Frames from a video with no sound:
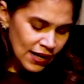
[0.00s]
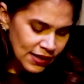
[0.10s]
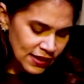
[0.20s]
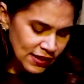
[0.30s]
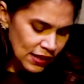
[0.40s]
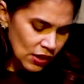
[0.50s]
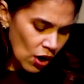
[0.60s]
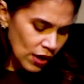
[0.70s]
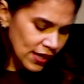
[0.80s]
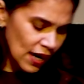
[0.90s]
until the
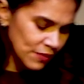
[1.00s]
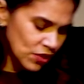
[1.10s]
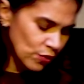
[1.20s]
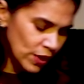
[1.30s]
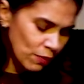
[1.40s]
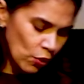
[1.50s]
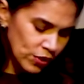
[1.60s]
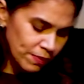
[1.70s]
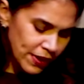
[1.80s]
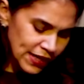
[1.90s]
Lord comes, who will
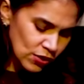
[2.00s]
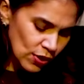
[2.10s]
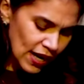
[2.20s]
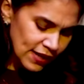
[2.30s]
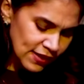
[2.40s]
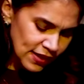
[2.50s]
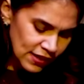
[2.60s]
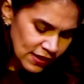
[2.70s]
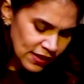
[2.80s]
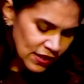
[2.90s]
both bring to light the
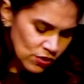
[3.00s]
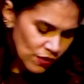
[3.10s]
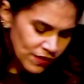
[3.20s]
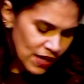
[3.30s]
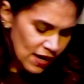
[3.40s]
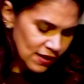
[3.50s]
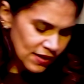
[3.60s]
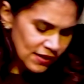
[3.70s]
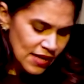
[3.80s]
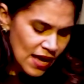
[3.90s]
hidden things of
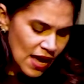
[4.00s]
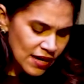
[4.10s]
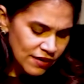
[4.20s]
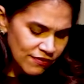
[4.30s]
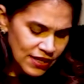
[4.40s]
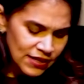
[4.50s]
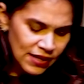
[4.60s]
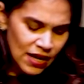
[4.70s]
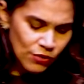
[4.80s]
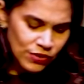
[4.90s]
darkness and reveal
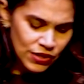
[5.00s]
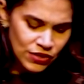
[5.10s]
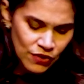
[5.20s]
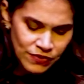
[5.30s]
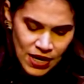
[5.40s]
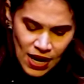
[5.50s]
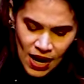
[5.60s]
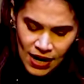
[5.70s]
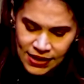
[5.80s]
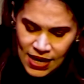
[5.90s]
the counsels of the
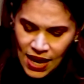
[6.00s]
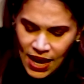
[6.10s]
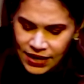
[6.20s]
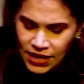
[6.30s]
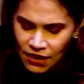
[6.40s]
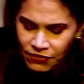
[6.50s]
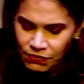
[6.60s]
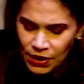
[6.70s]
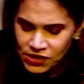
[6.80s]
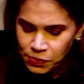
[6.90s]
heart, and
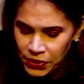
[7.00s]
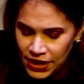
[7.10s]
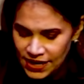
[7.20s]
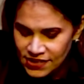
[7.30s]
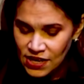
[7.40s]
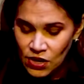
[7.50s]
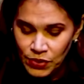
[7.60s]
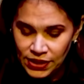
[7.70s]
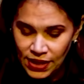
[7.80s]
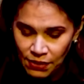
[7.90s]
everyone's praise
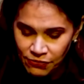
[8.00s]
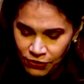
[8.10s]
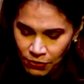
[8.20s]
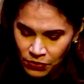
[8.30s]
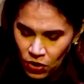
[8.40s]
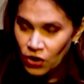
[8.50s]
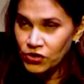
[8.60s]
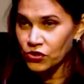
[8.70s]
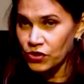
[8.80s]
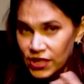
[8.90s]
will come from
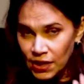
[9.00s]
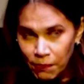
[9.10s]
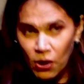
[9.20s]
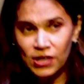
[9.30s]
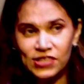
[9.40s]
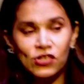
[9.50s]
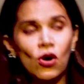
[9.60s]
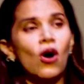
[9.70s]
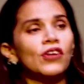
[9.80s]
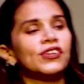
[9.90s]
God. So here Paul is
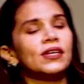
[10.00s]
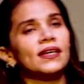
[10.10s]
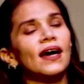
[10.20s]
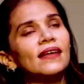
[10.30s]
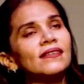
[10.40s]
cautioning